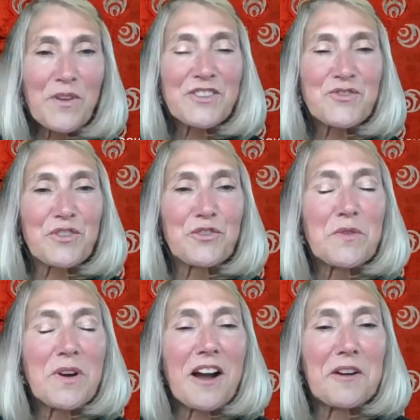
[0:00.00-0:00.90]

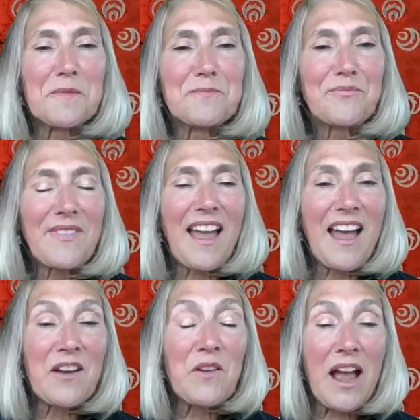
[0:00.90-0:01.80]
Andrew.
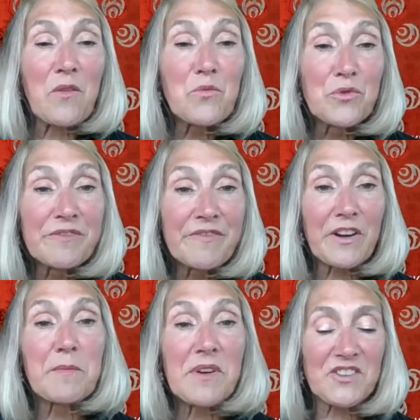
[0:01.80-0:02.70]
I would
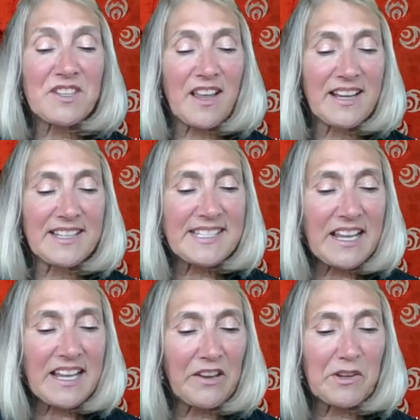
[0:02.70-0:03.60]
very much like to
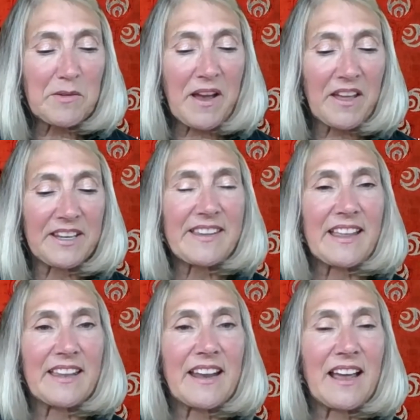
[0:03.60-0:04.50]
tell everybody
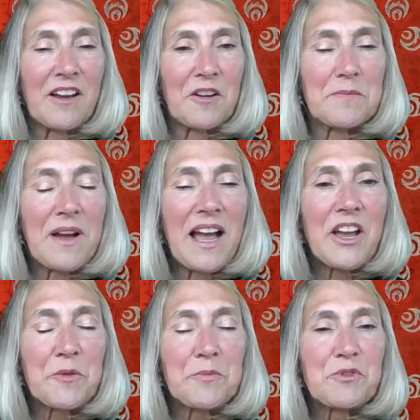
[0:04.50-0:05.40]
that I
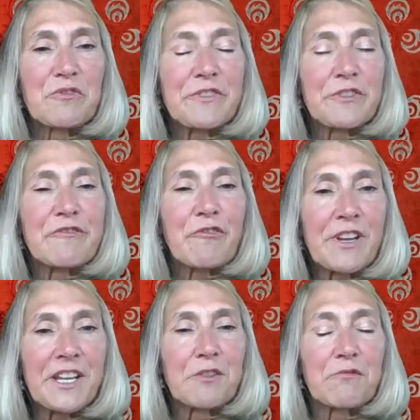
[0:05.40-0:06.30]
hope you'll feel
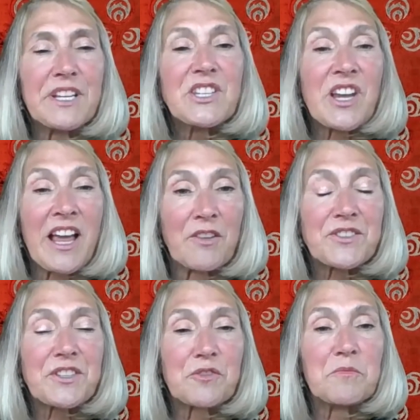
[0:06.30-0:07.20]
free to reach out
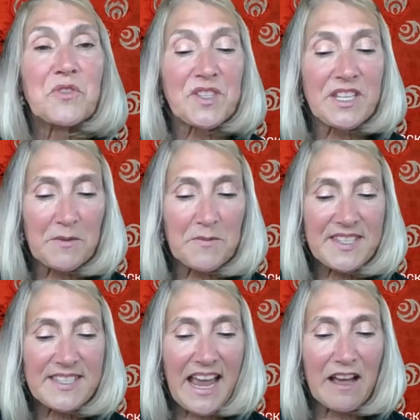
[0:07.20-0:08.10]
to museum
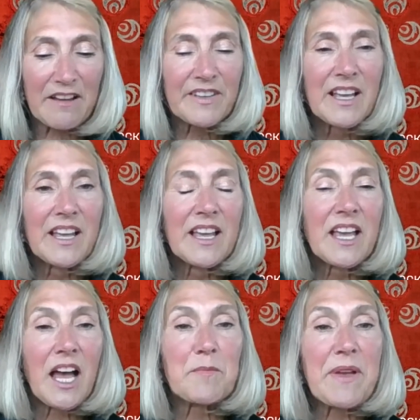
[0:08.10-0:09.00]
staff
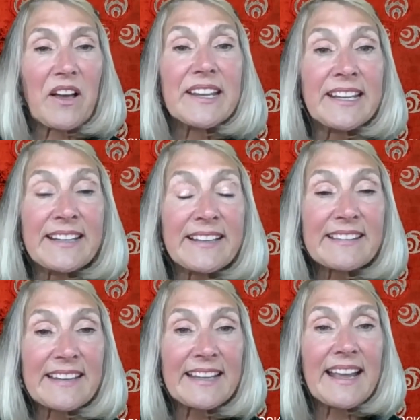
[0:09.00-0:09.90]
about
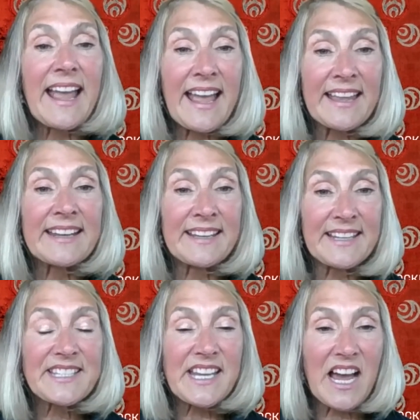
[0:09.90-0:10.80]
anything at
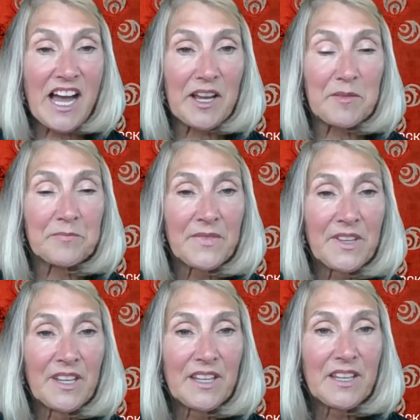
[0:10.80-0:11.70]
any time.
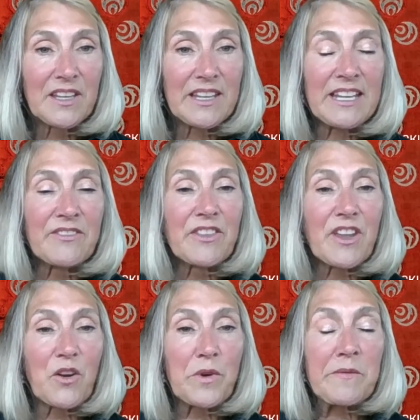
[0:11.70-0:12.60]
Even
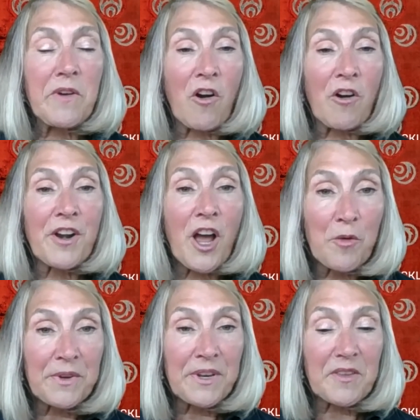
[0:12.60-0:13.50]
though we aren't
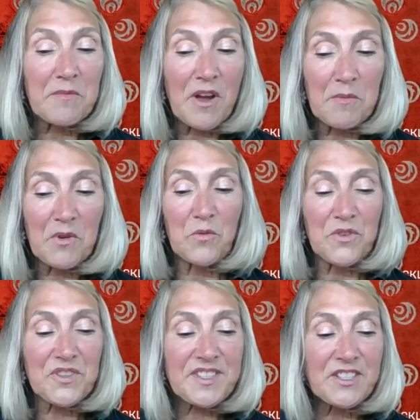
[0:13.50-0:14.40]
open at the moment,
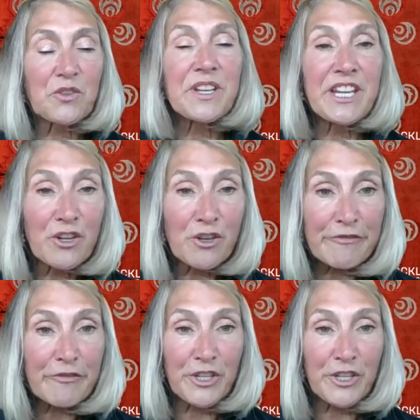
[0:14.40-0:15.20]
we're still here for